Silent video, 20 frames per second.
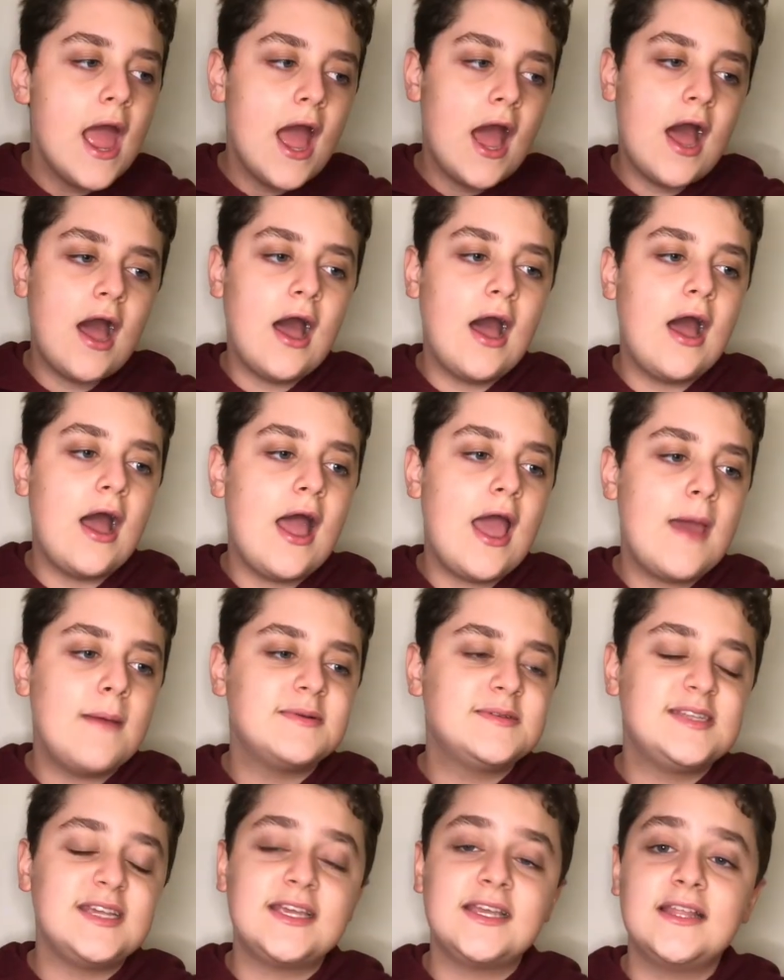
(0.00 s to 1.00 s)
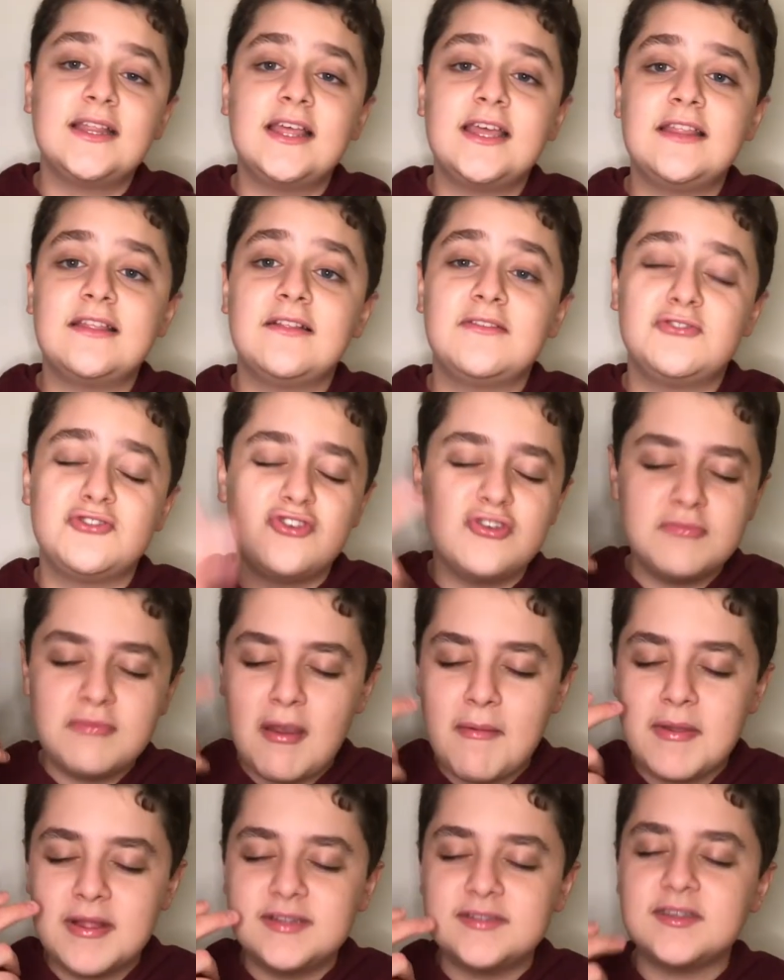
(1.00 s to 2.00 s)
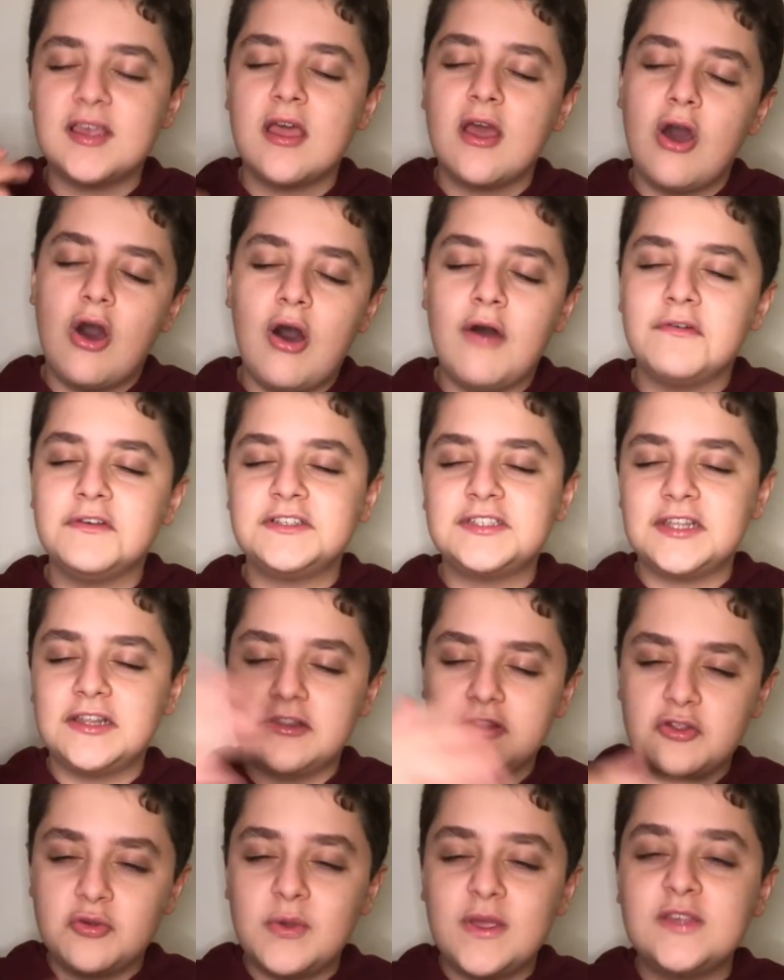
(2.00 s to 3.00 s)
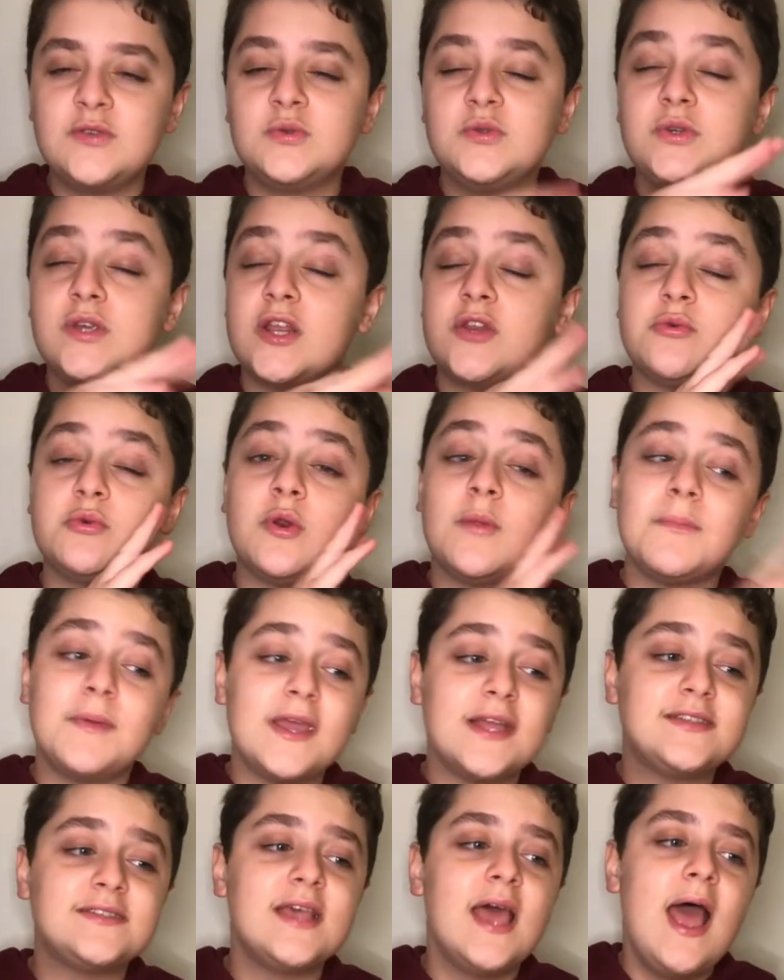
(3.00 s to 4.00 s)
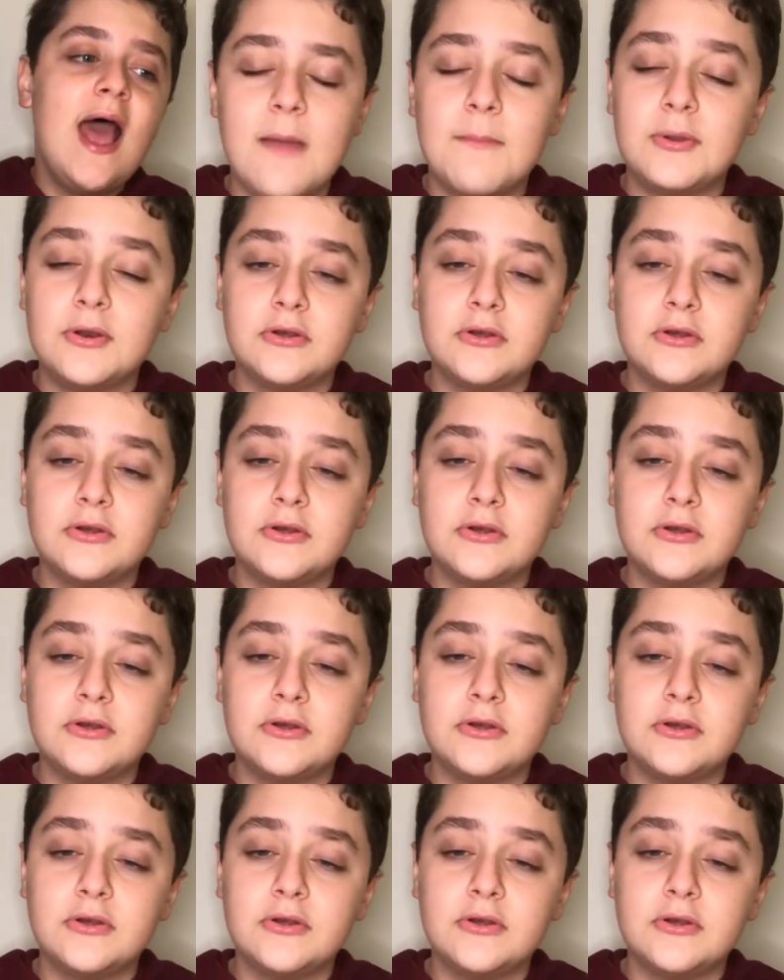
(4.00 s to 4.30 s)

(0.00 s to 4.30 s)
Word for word: Uh, and particularly the two moments, obviously the twist, which we'll get to in a bit, but